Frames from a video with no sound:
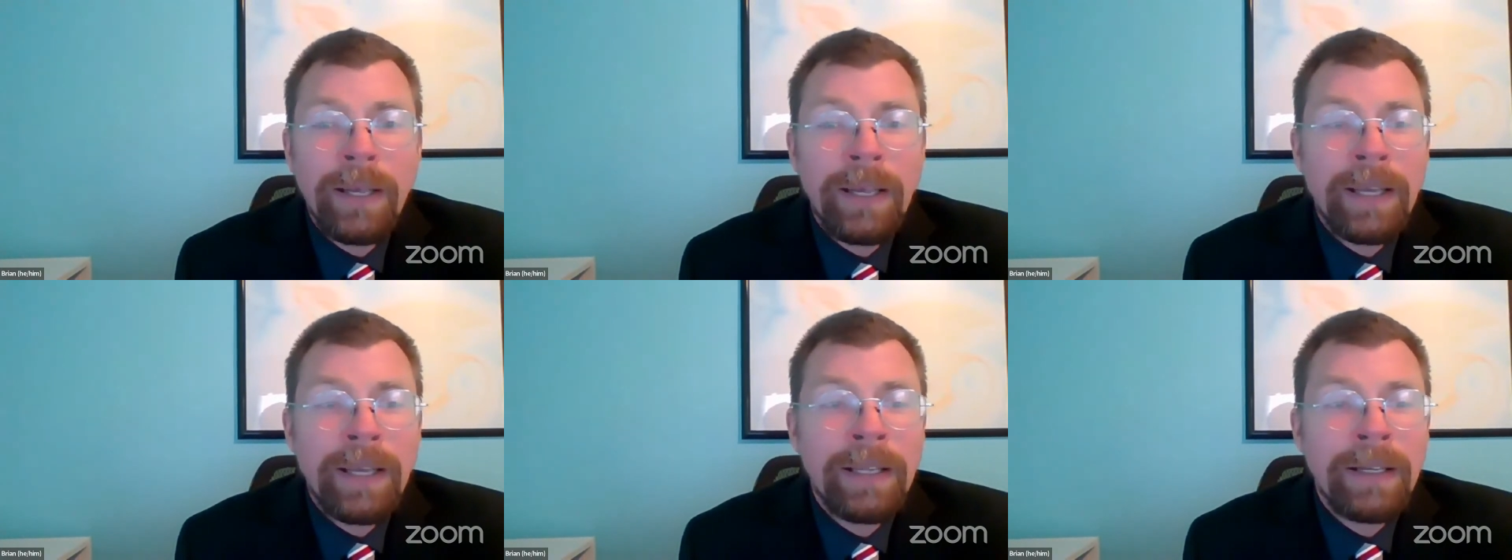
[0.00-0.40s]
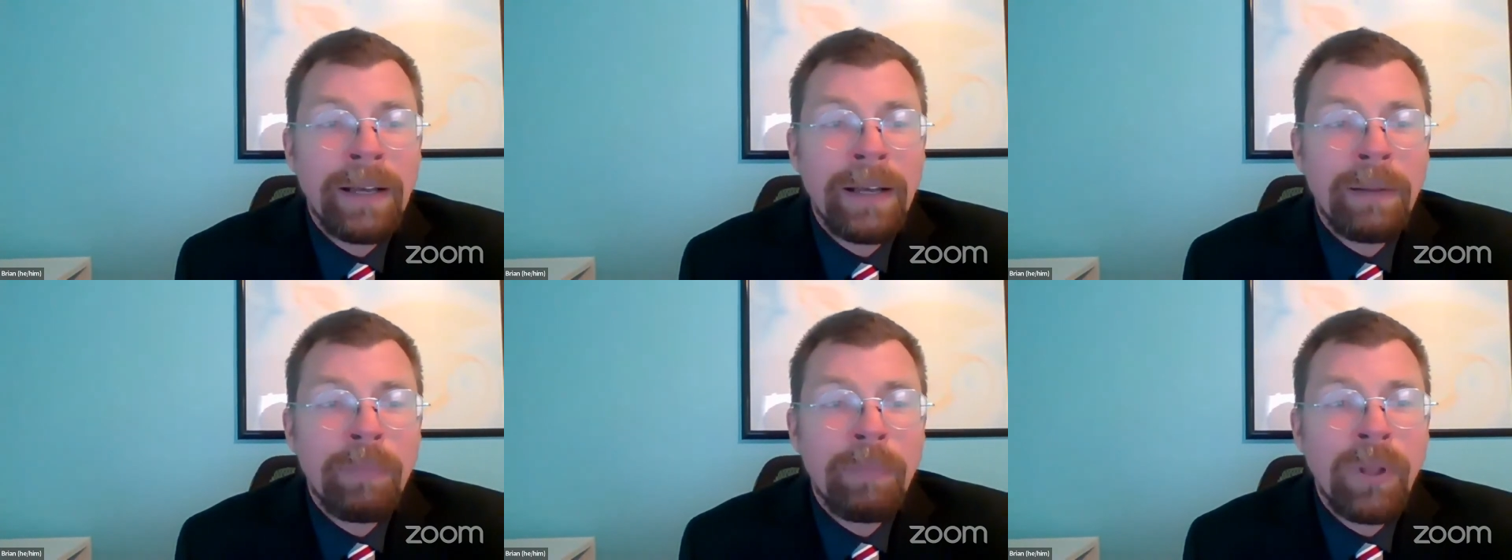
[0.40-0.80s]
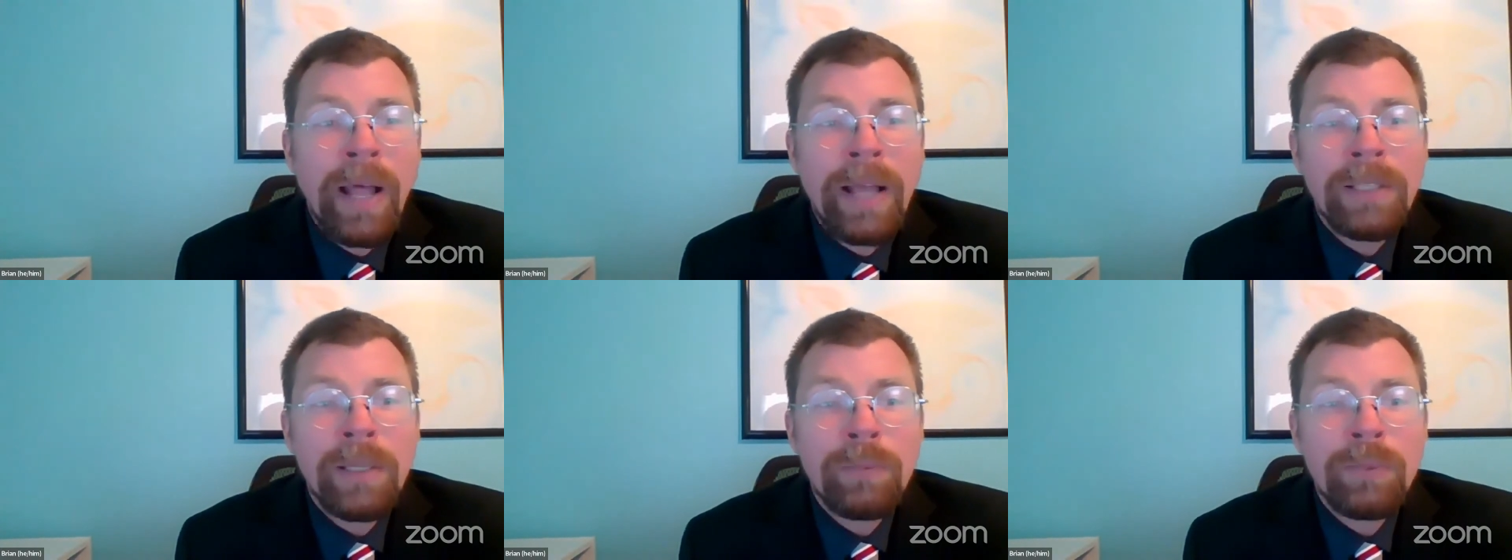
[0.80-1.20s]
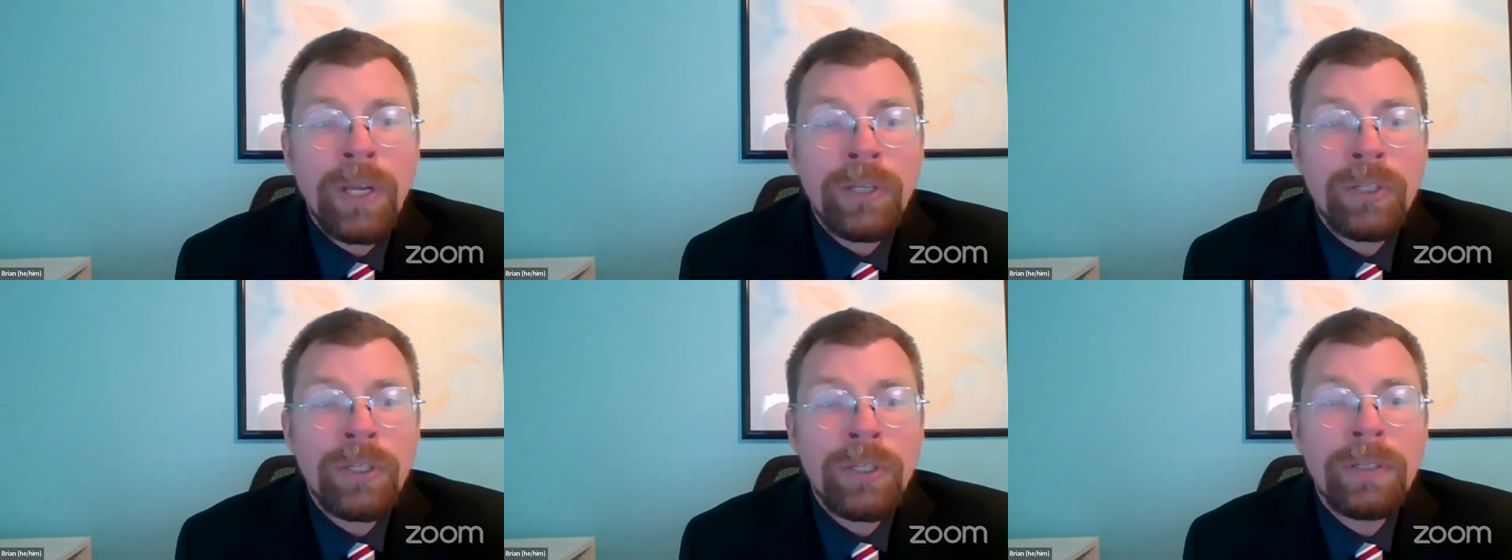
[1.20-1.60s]
And the last
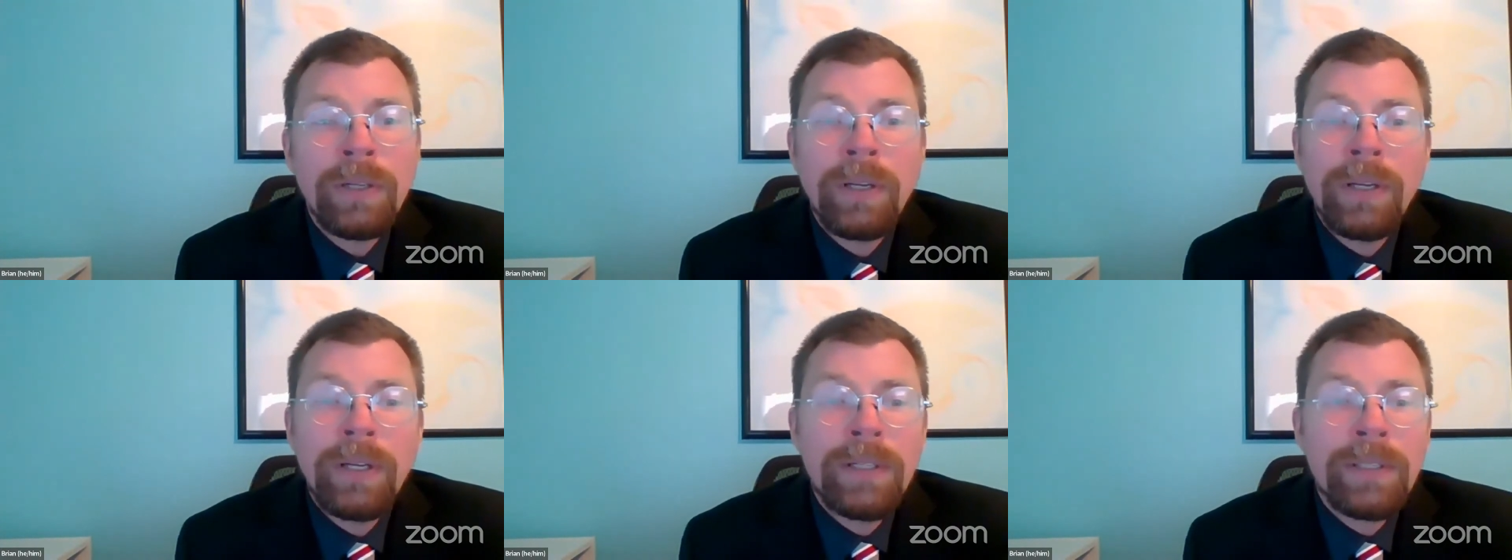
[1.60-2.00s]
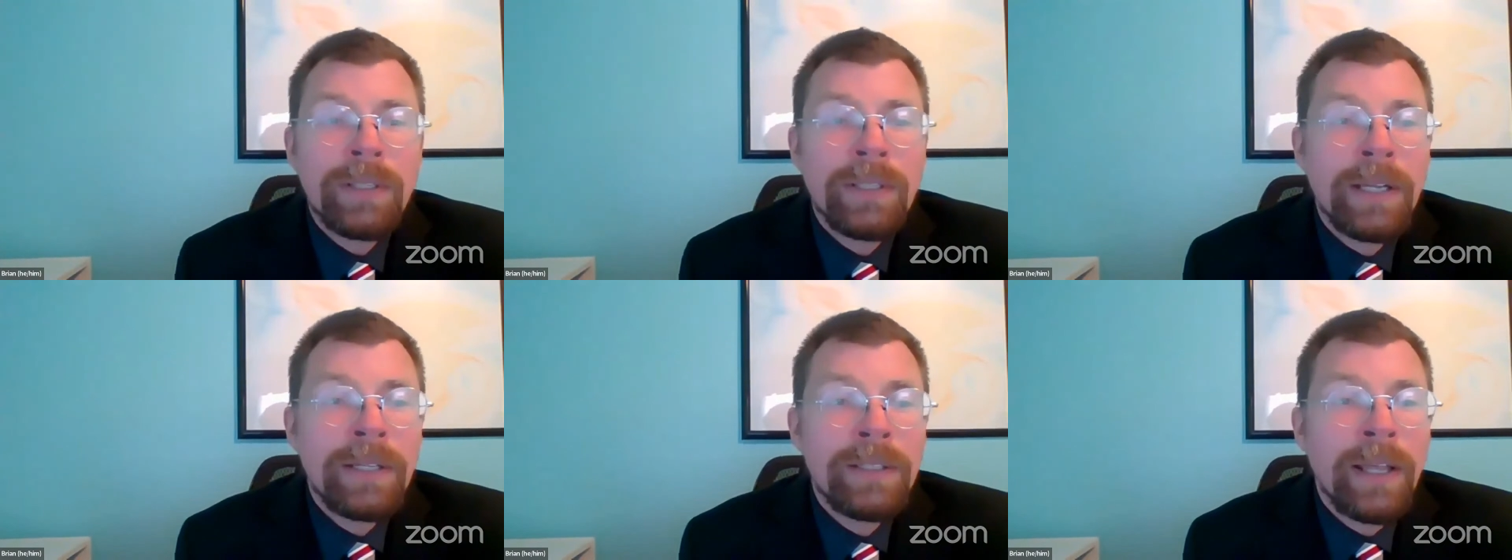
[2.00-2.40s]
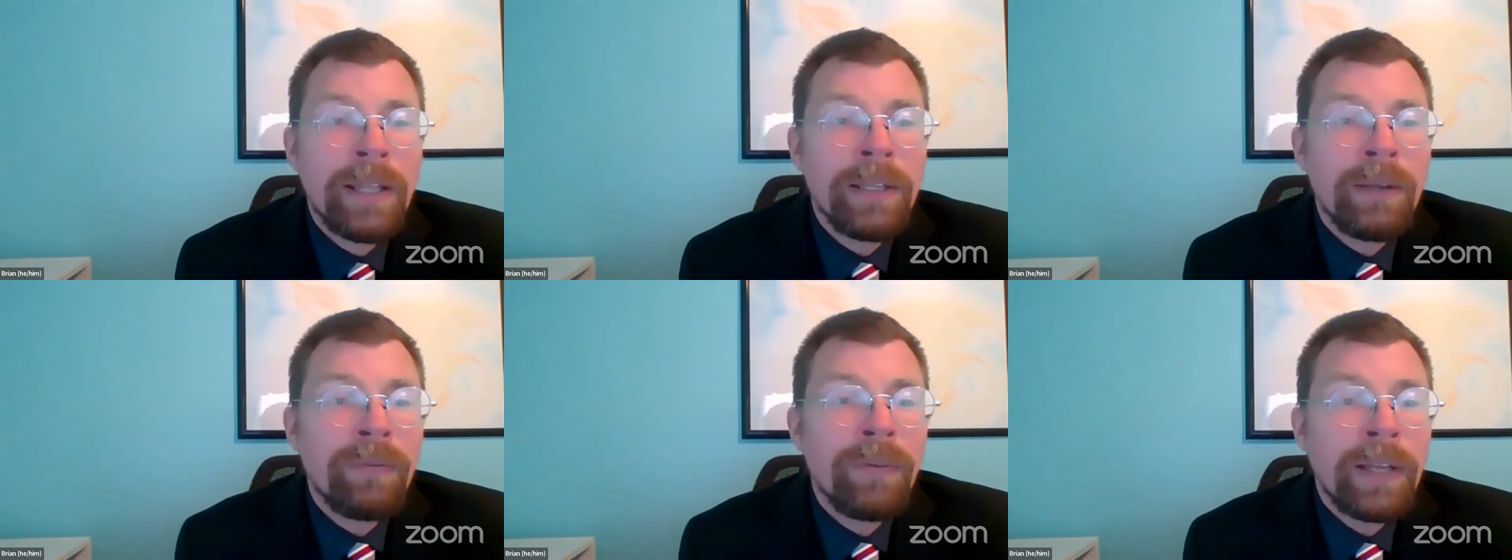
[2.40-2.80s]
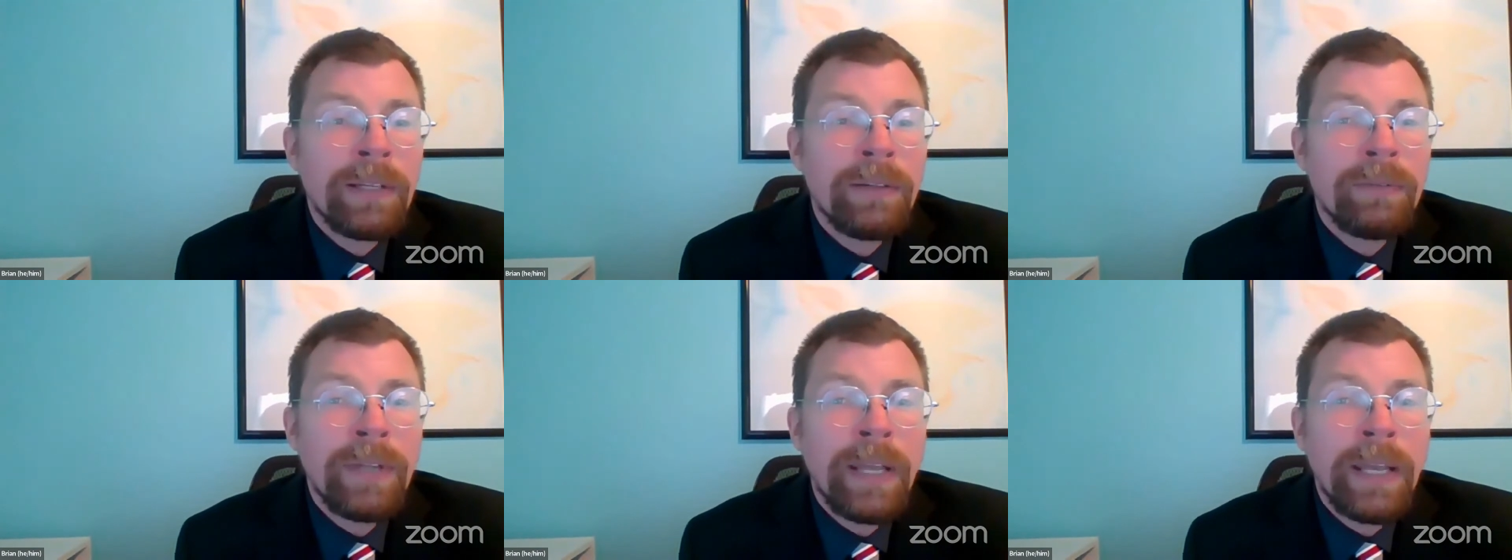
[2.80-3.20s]
subsection says that the
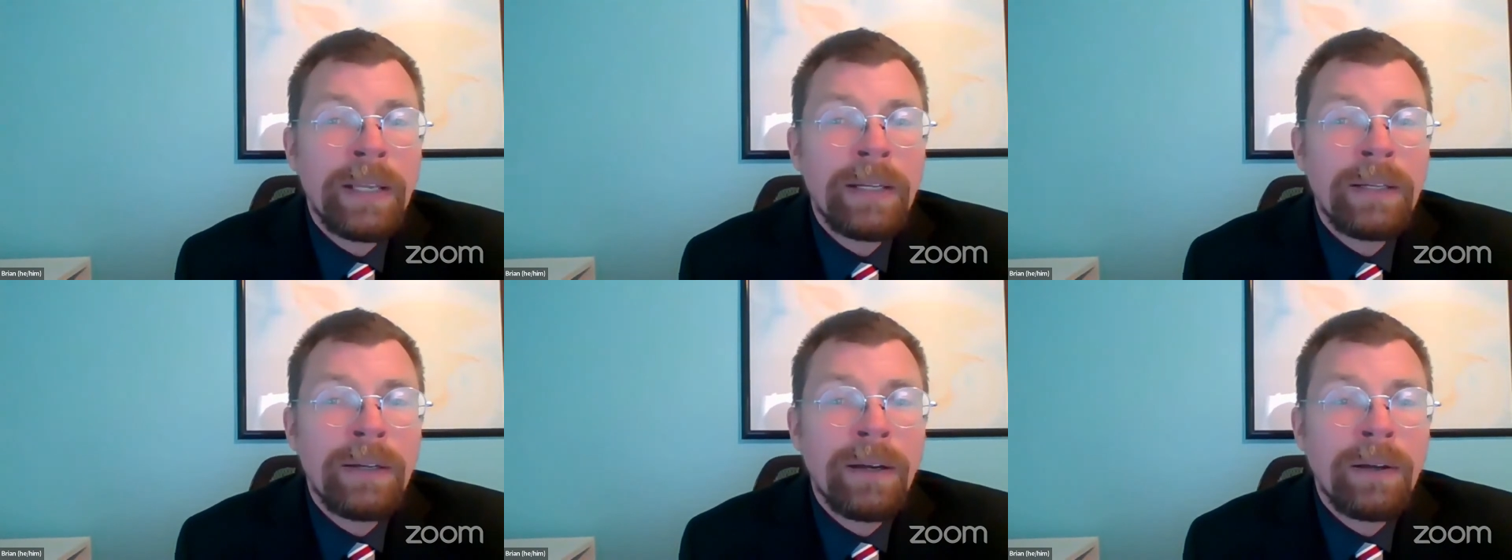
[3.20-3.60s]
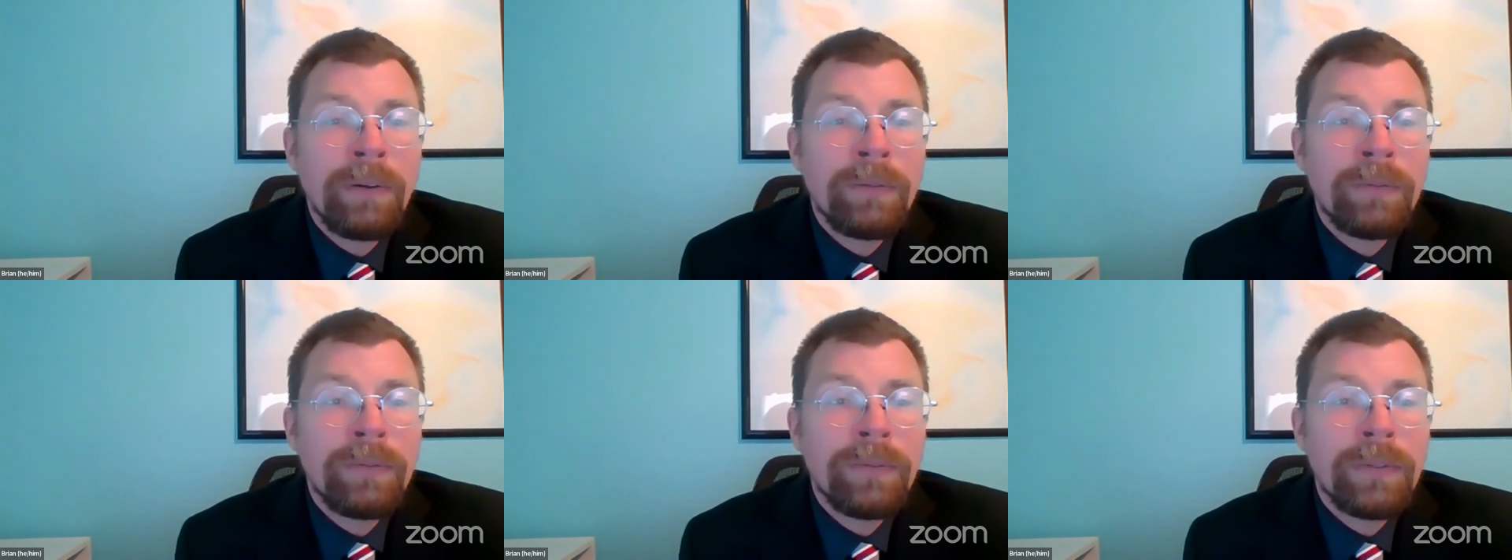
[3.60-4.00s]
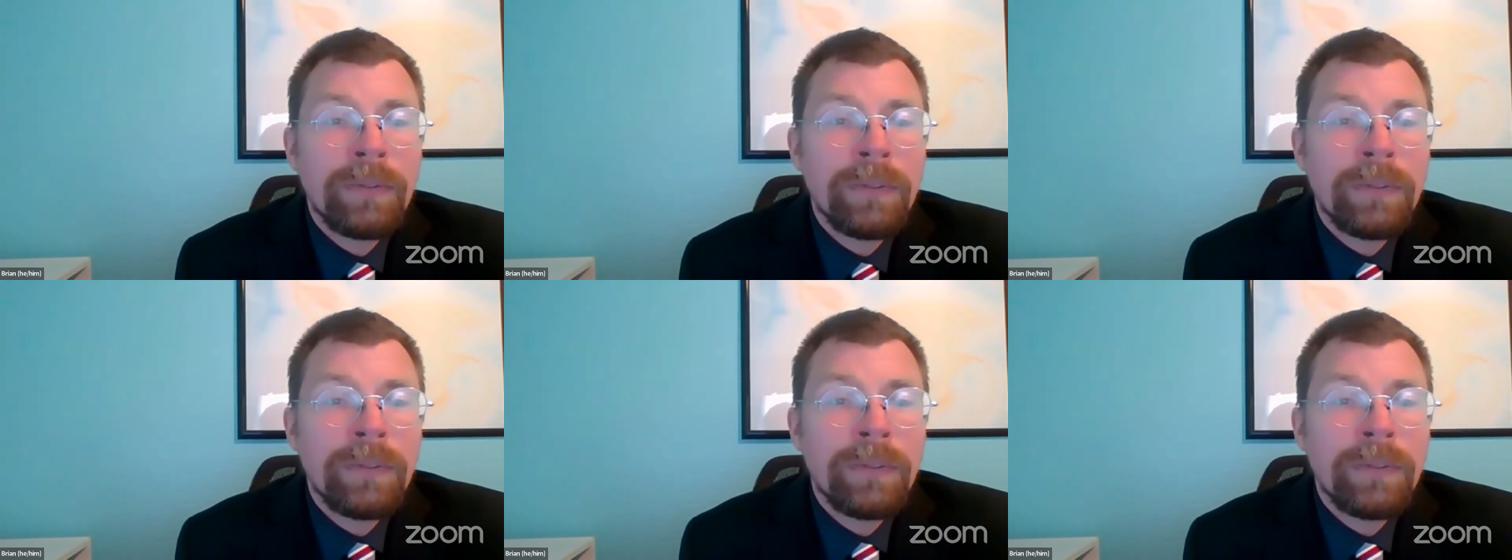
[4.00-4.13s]
effective date of